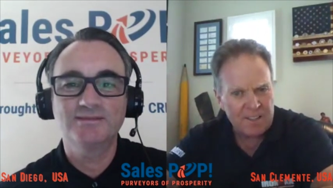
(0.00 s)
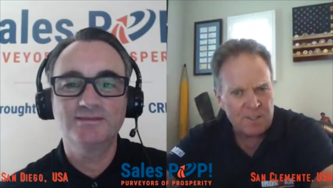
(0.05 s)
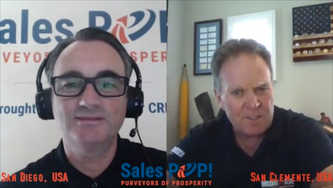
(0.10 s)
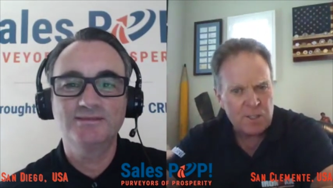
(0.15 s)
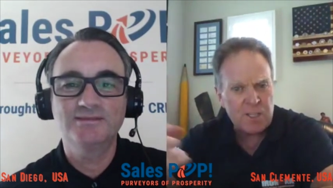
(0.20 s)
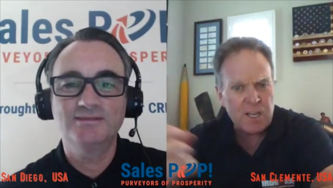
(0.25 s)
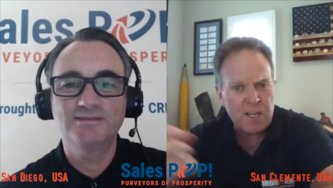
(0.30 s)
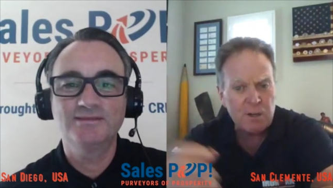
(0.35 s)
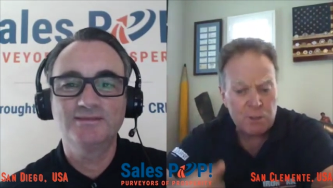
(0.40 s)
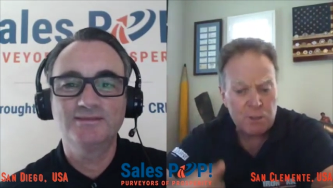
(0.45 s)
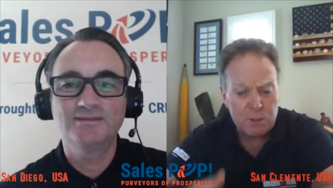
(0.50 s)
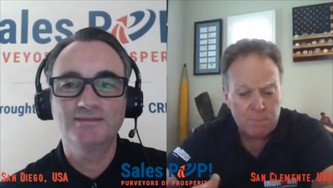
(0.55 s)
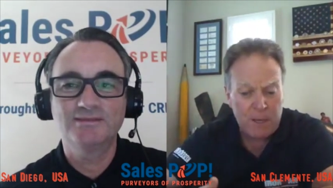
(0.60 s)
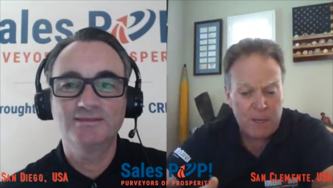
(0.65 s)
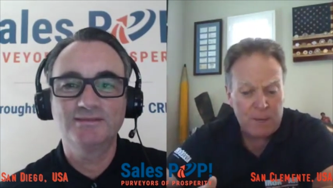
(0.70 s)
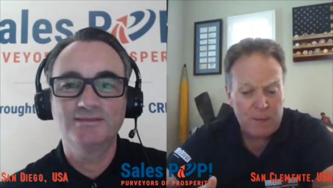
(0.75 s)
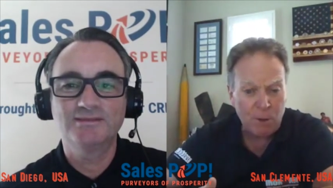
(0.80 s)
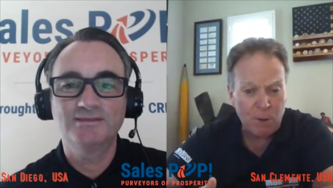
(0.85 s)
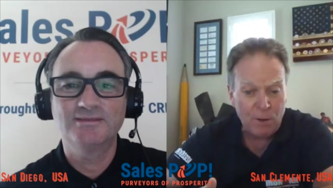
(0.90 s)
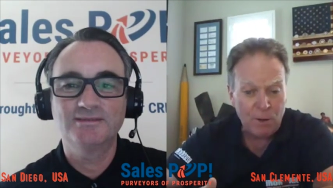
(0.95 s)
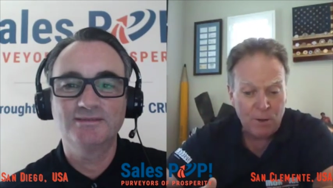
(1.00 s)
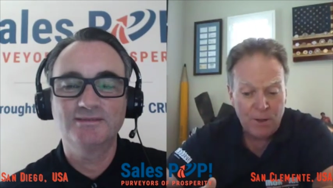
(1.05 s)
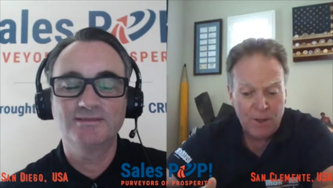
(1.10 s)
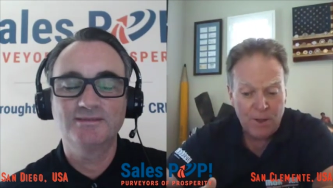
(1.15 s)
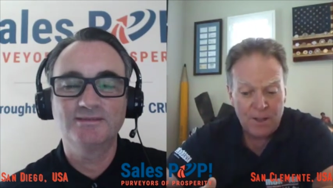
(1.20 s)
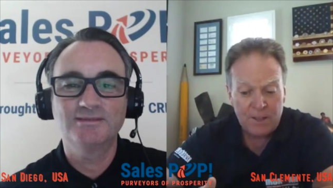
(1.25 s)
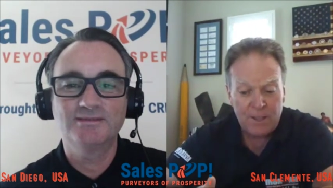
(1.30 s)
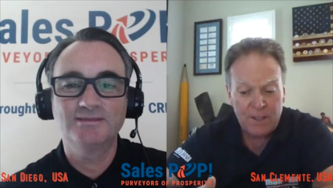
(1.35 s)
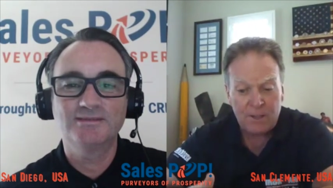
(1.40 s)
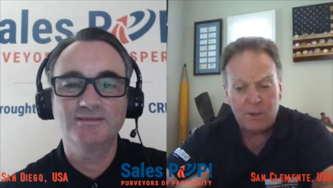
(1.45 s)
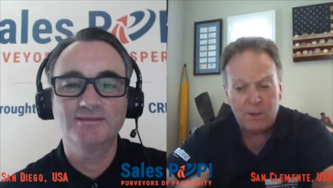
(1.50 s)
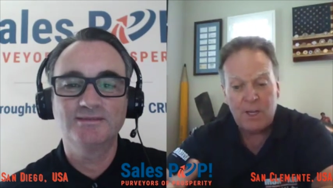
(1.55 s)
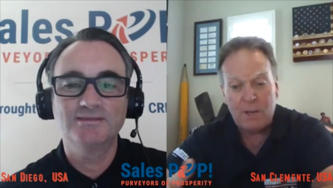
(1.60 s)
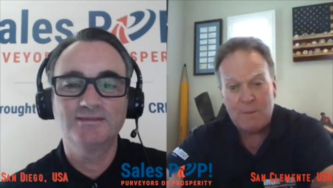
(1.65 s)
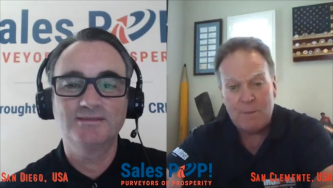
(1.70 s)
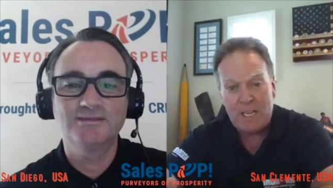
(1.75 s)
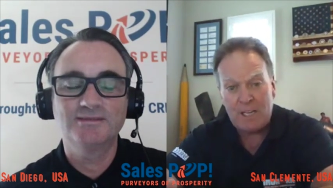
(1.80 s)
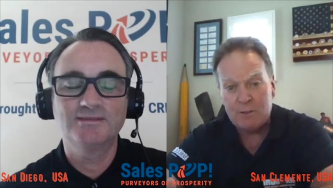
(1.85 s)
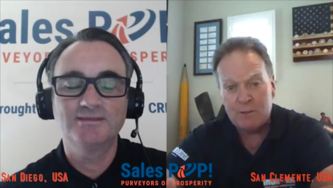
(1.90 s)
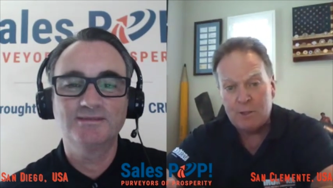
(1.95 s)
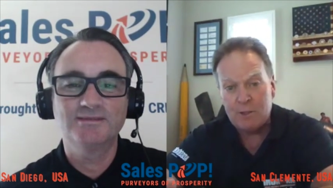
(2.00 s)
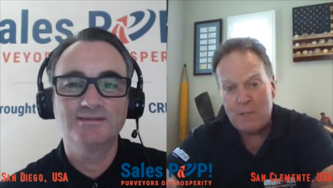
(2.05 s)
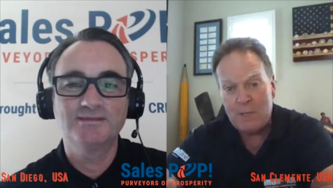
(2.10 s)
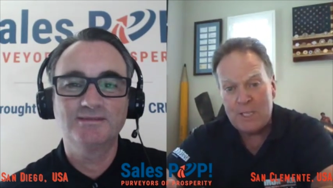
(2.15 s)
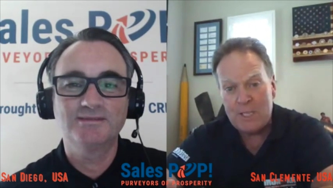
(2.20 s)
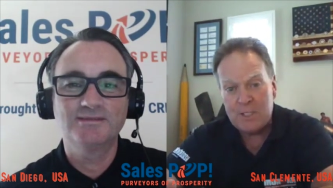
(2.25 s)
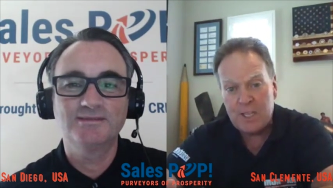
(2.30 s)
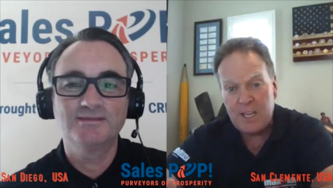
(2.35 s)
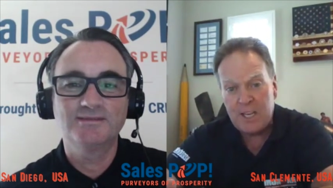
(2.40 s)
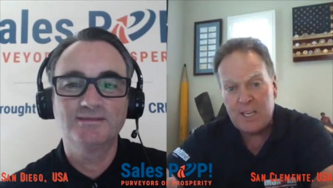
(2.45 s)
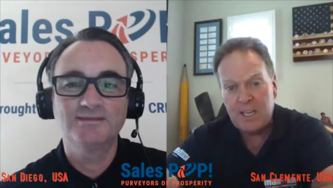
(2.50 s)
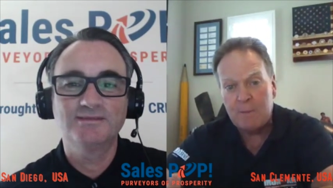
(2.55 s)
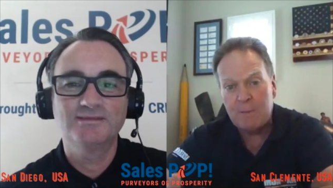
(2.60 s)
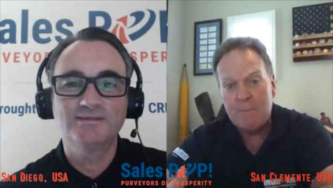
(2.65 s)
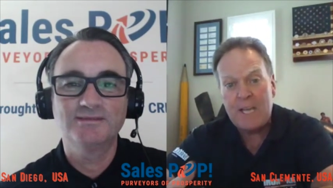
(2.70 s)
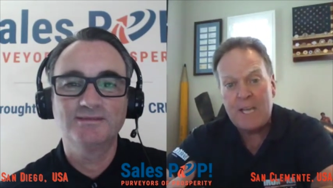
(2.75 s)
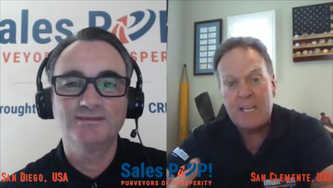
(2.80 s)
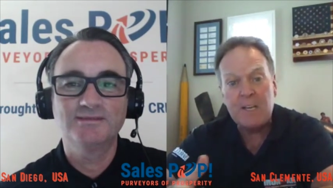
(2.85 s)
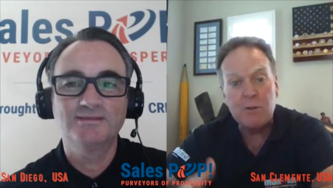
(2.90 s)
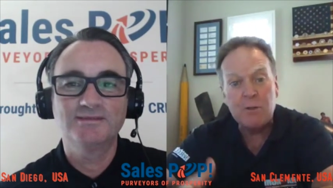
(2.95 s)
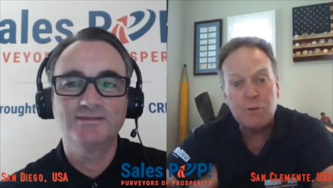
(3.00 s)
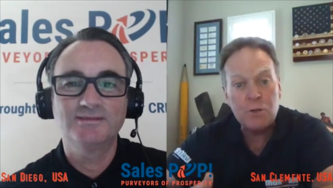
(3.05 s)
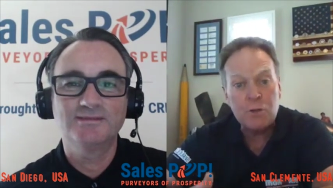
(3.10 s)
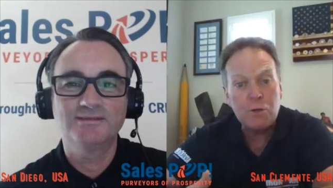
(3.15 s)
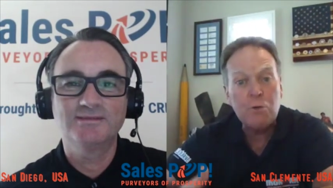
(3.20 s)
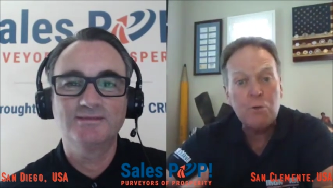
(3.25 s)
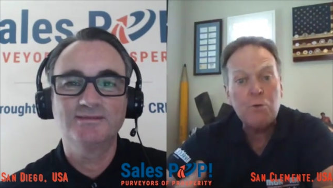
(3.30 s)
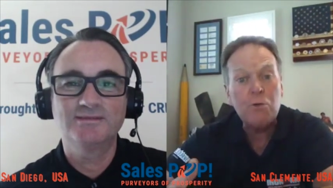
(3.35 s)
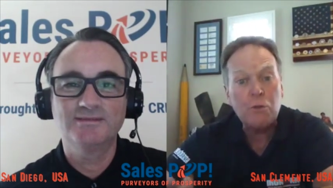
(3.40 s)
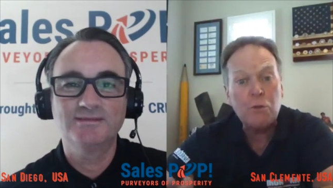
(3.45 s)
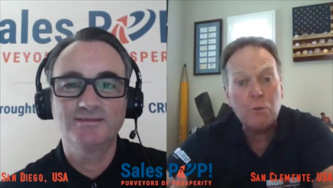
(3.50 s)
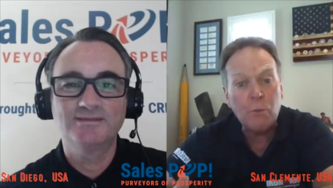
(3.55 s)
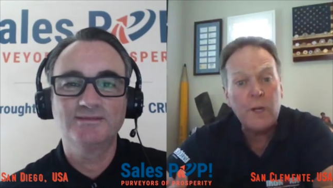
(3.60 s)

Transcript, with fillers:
Speaker 1: and salespeople that are coming up to me saying, I'm making two,